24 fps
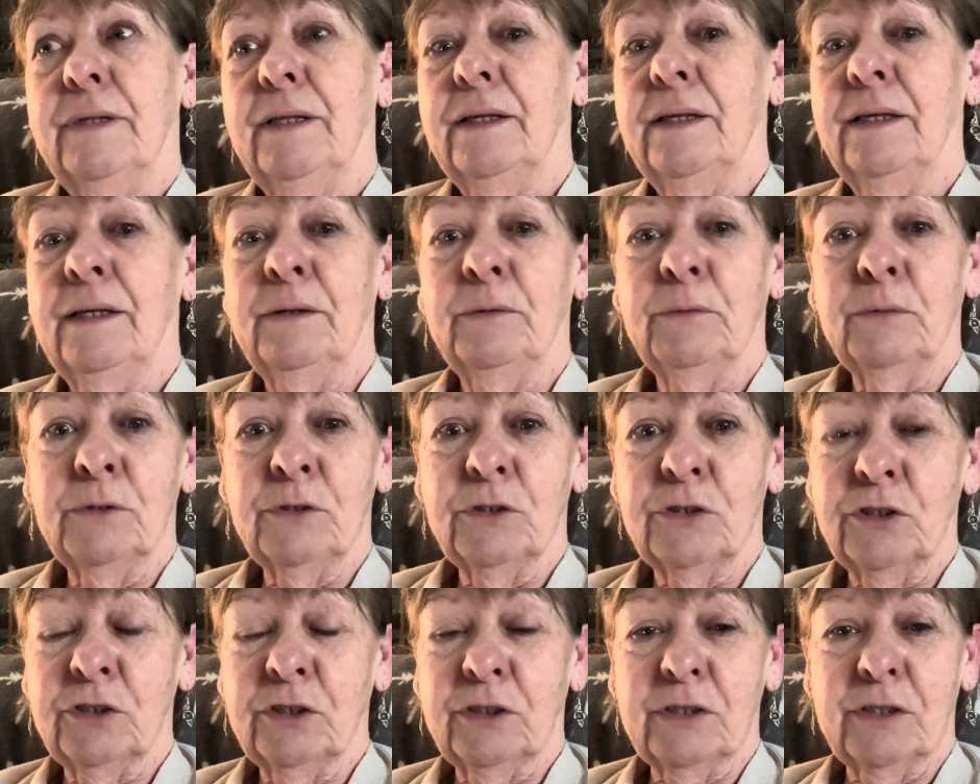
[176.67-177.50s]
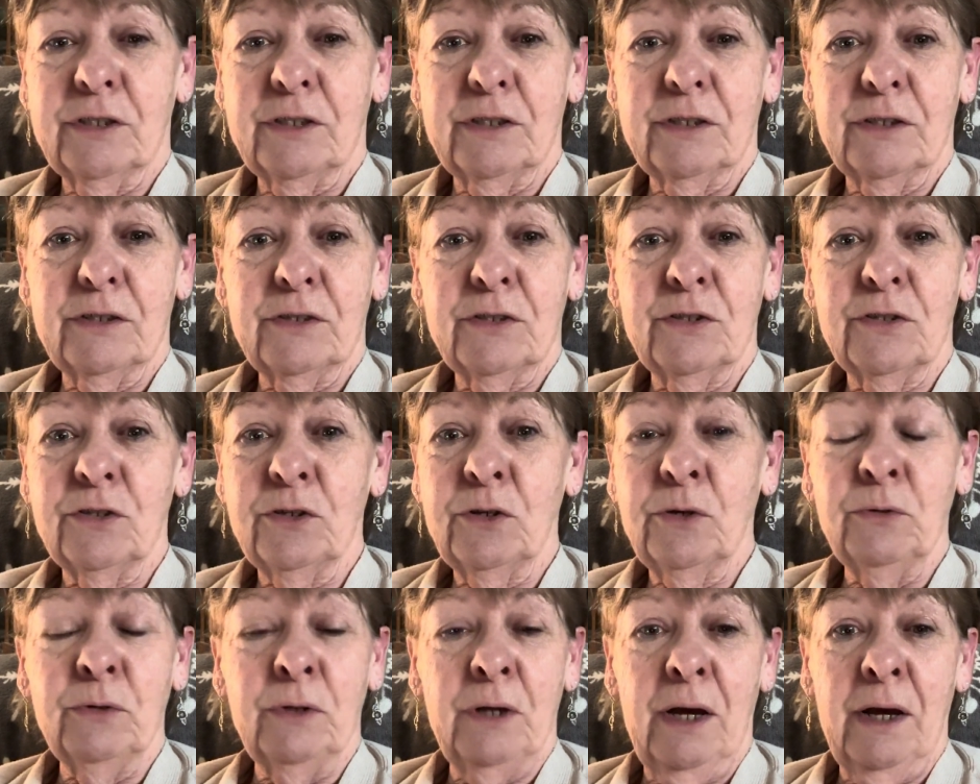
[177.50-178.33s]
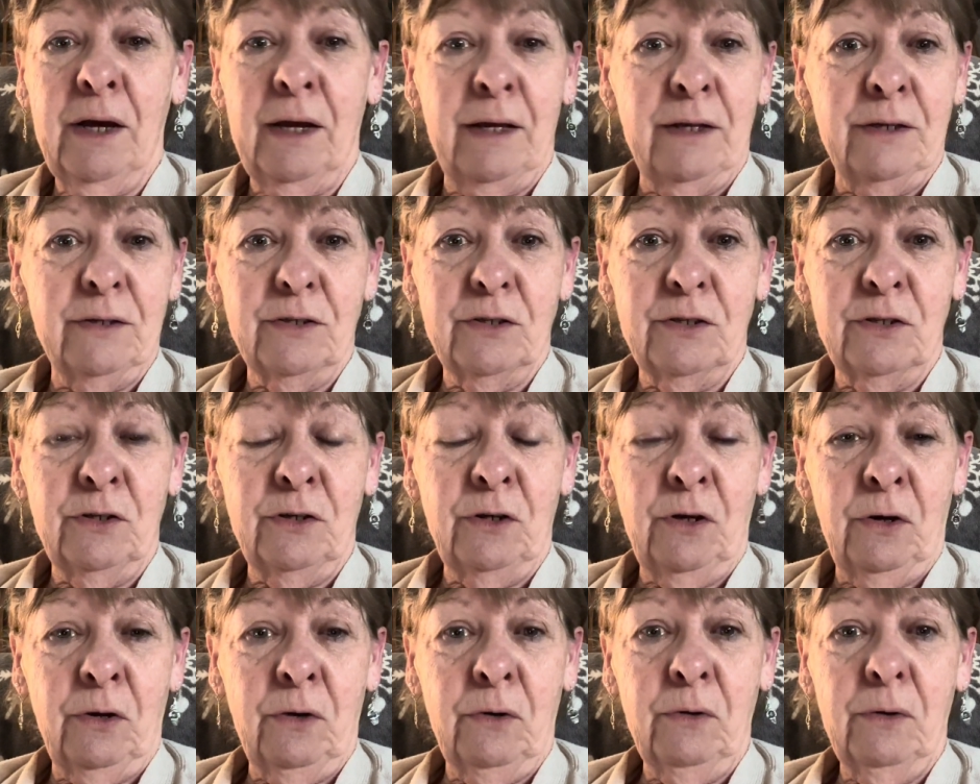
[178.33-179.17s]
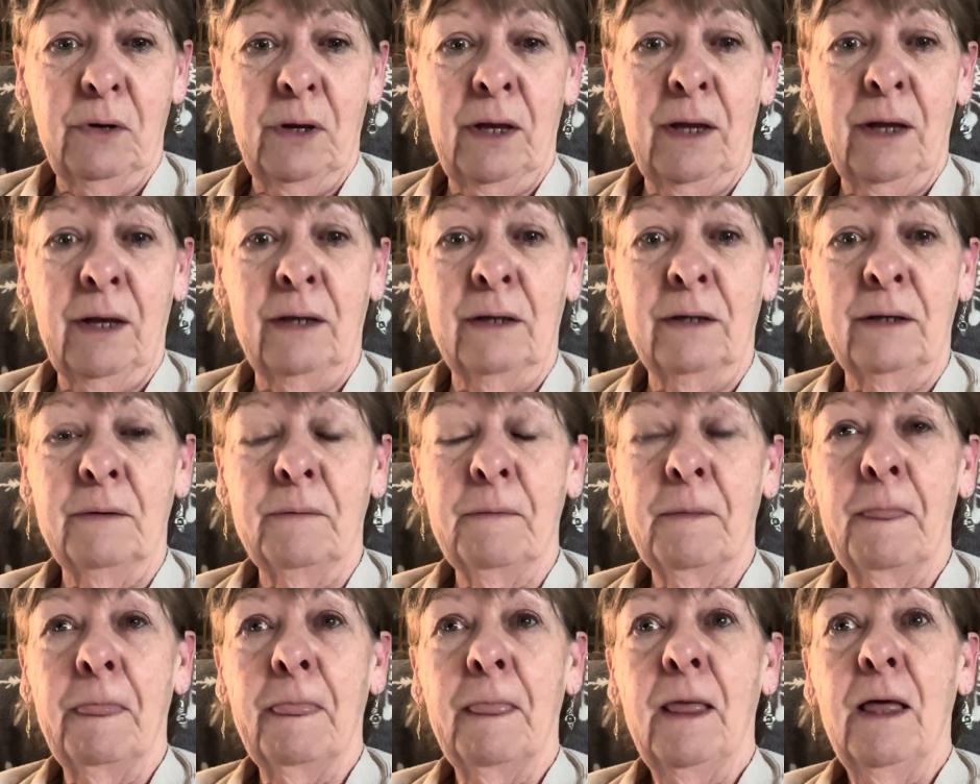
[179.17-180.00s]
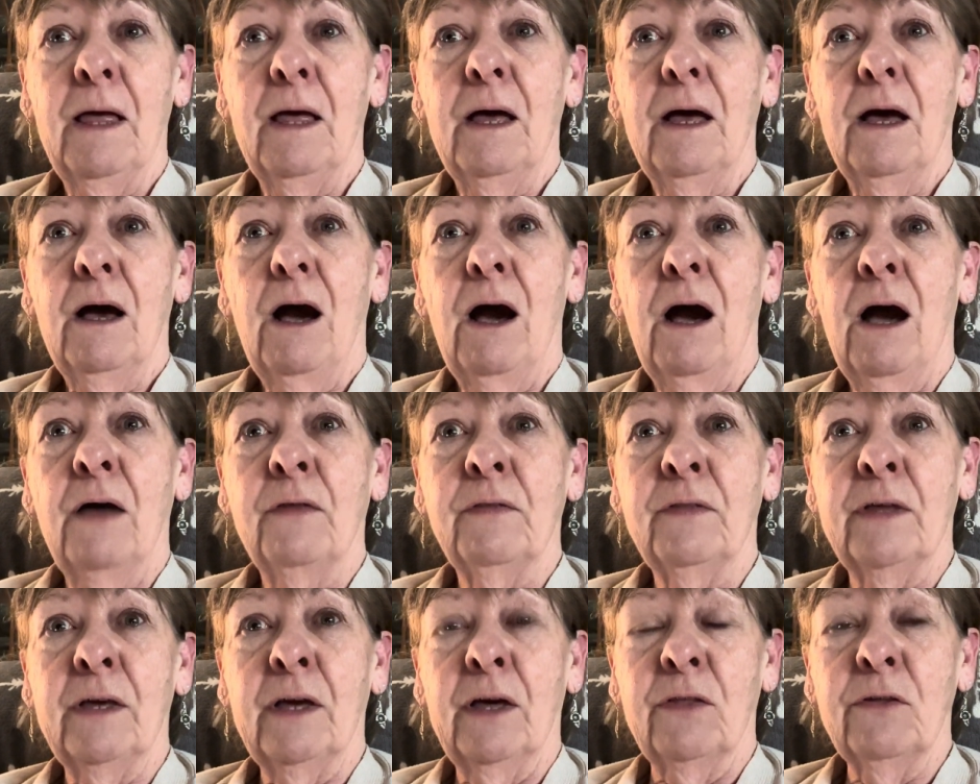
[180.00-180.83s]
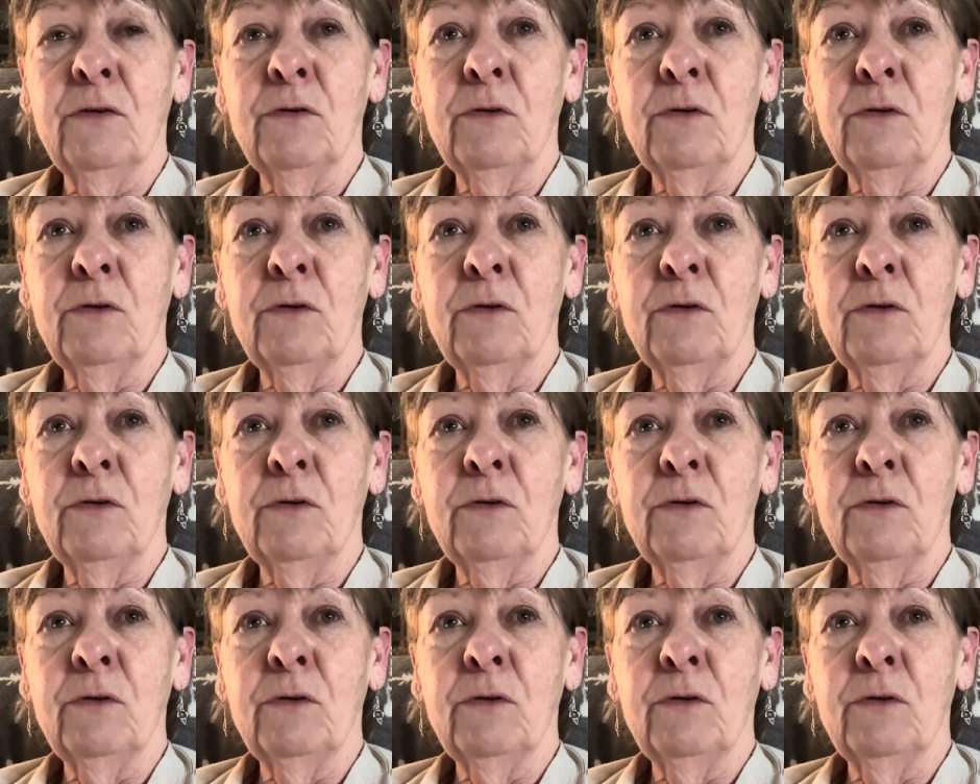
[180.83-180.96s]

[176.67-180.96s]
it was just so nice, And on the other